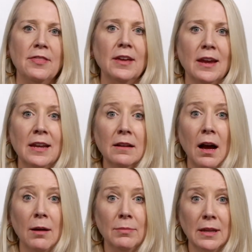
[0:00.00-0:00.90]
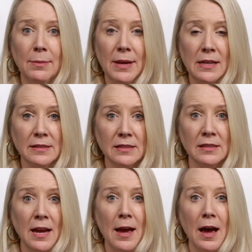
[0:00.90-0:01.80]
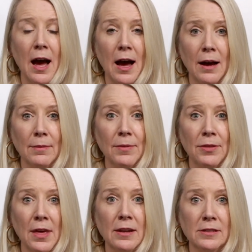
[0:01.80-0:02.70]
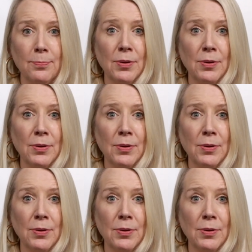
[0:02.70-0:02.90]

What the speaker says: the income limits that